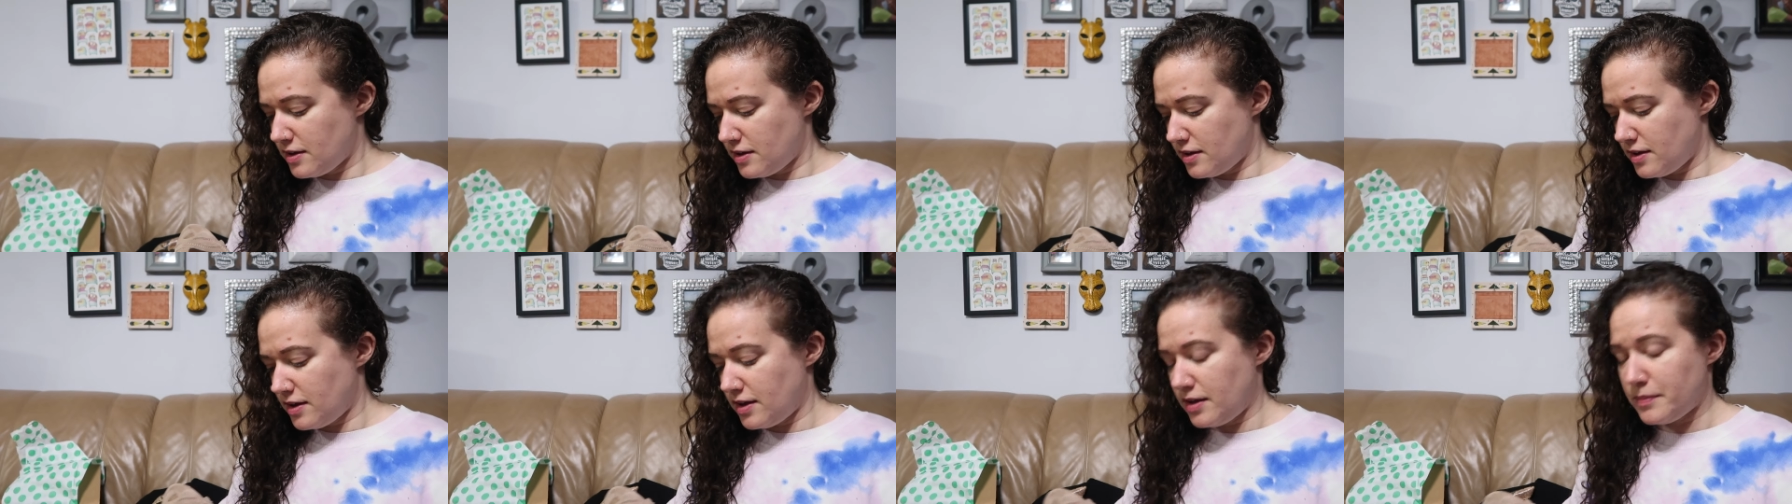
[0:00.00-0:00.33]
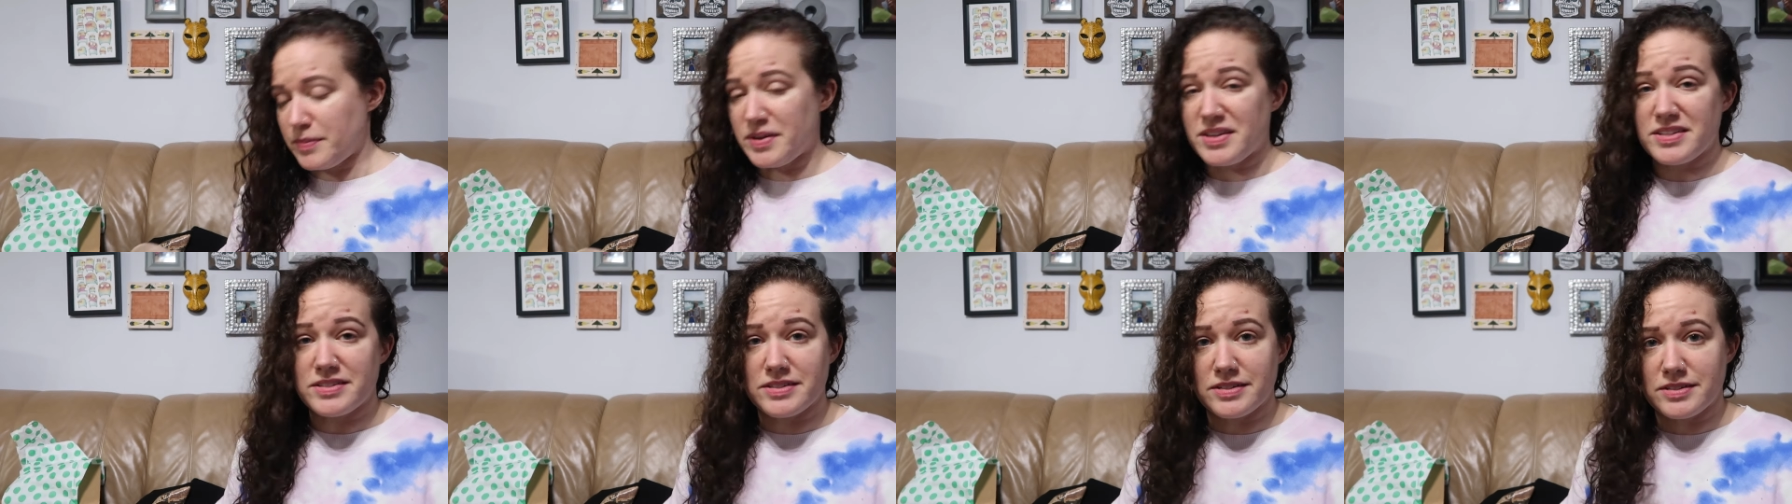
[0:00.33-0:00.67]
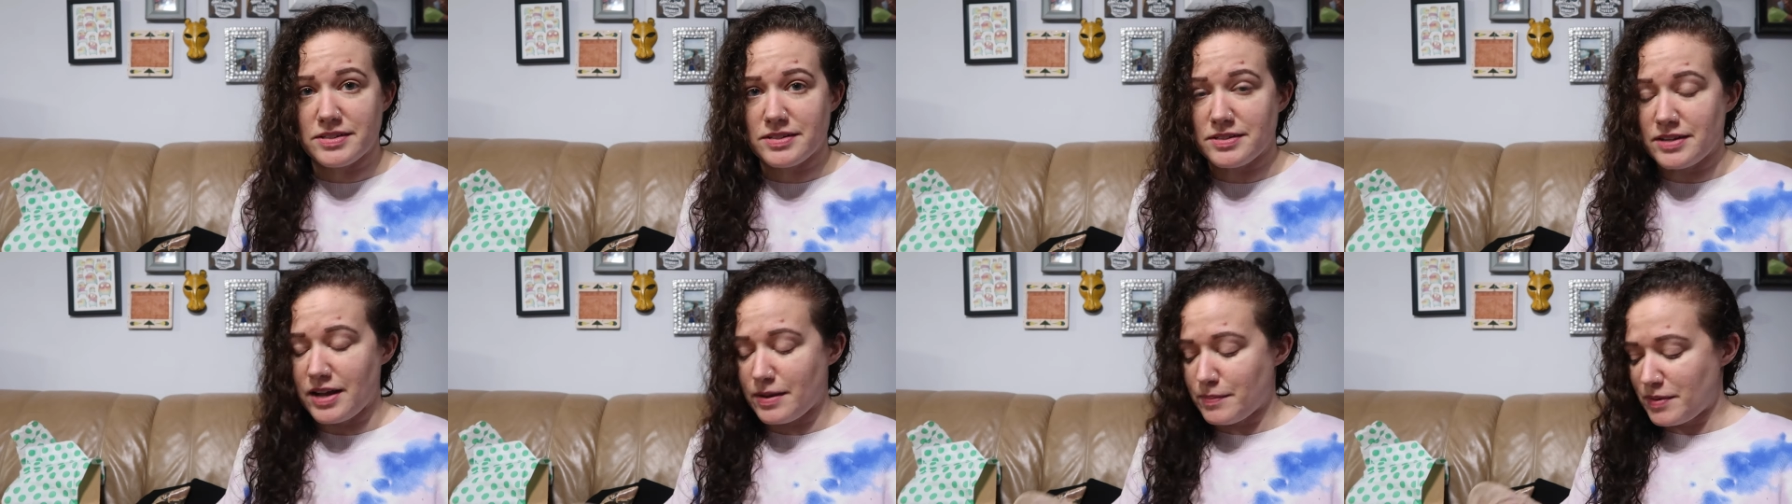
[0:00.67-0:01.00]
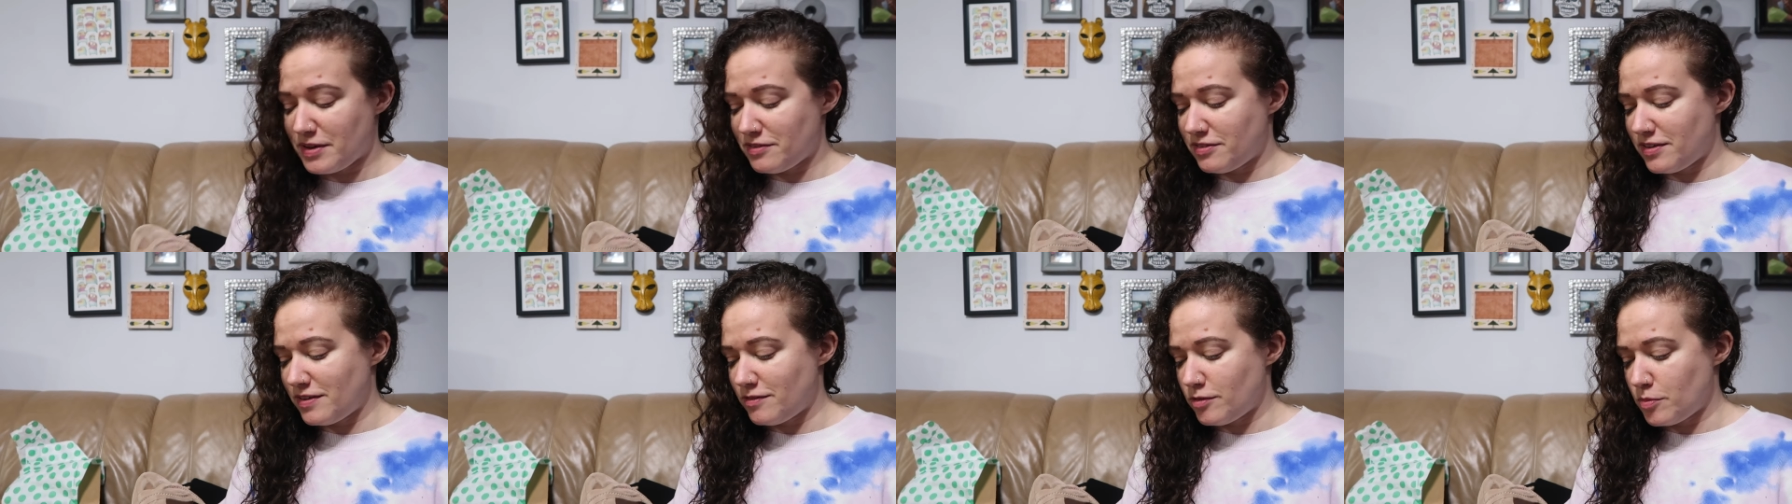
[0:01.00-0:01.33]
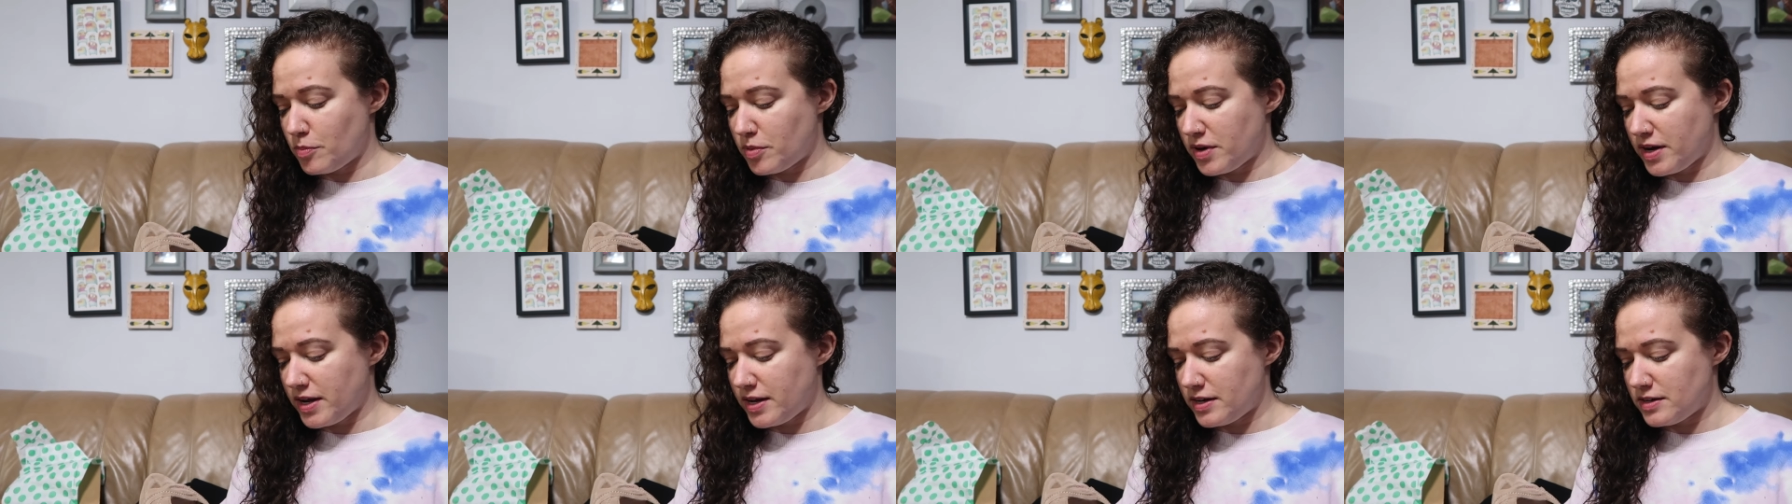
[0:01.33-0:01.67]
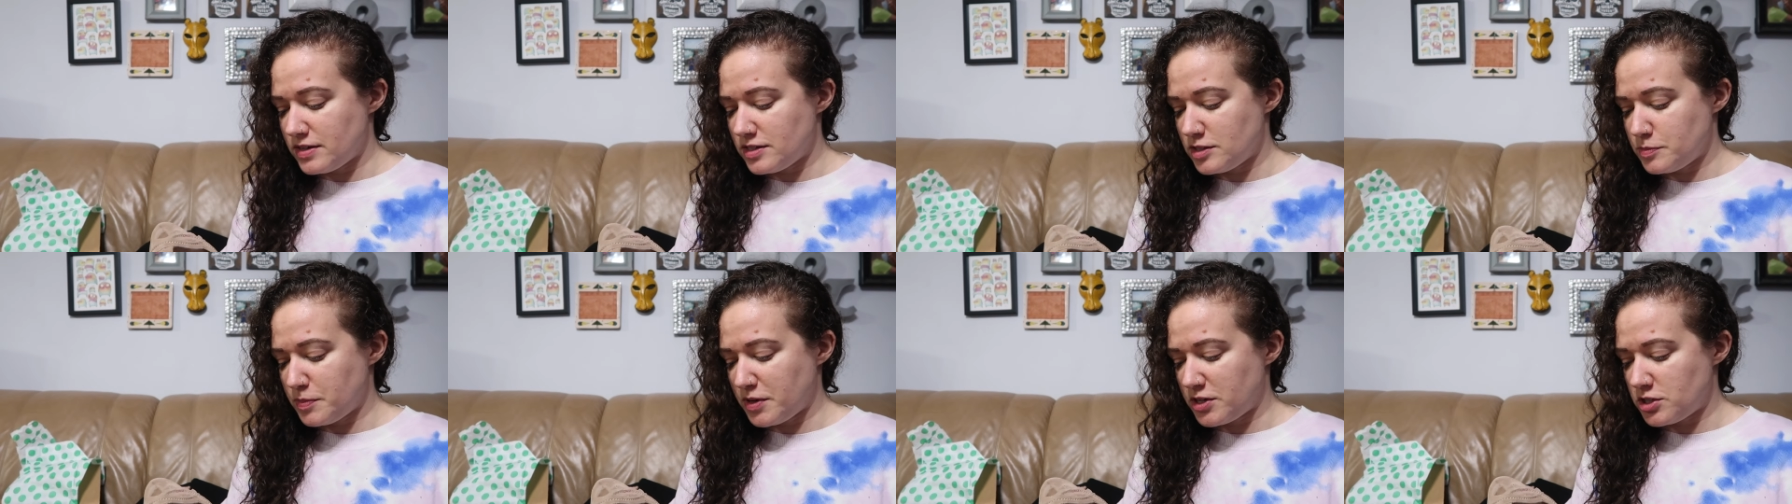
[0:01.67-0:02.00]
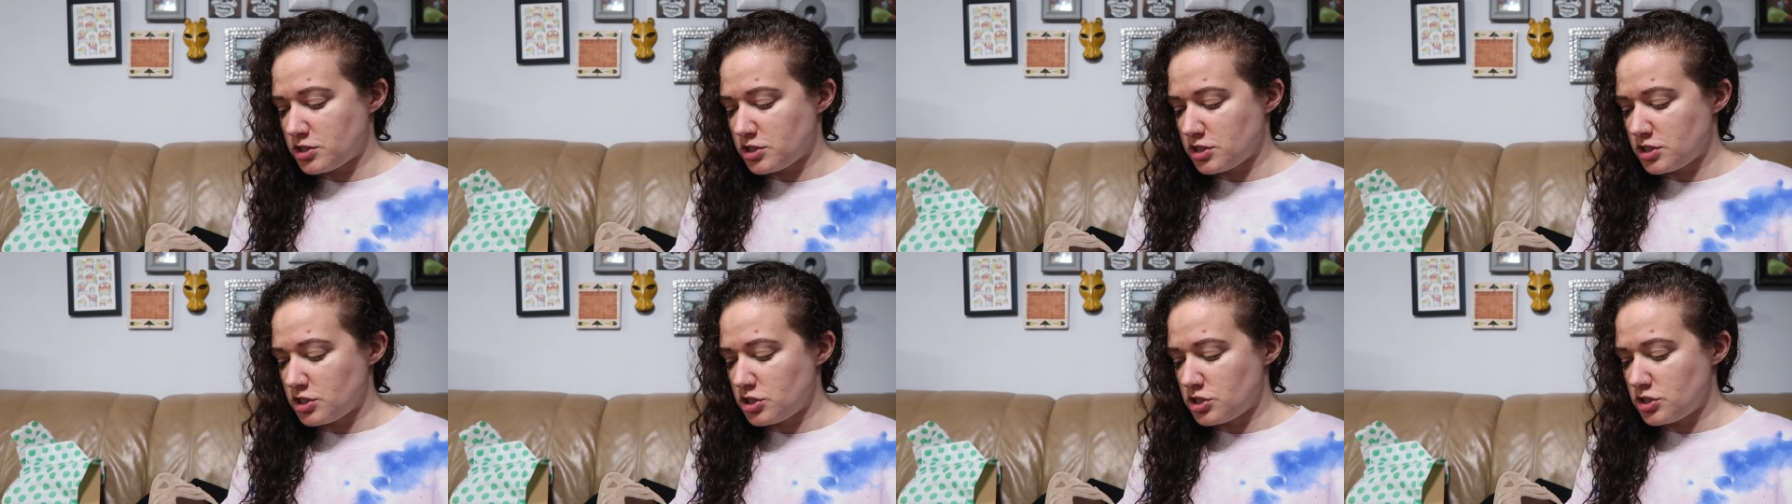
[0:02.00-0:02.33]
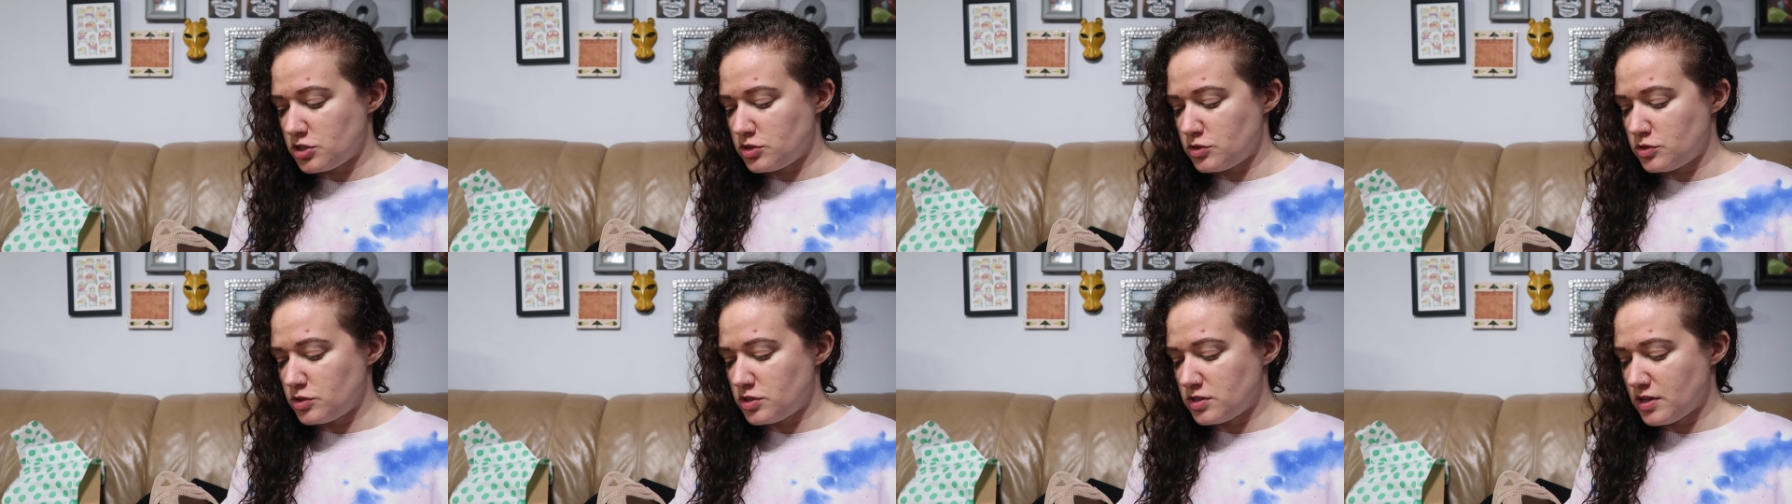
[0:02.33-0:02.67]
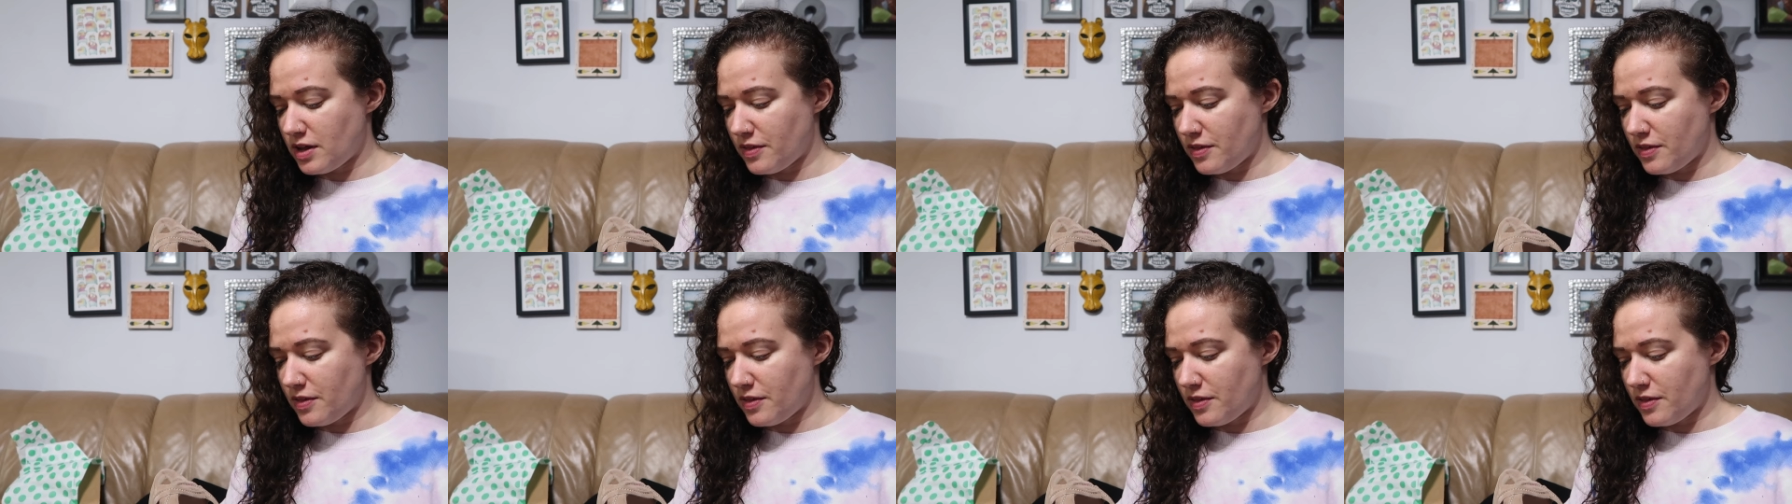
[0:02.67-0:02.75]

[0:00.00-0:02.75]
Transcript: because this is not my favorite brand, especially shoes.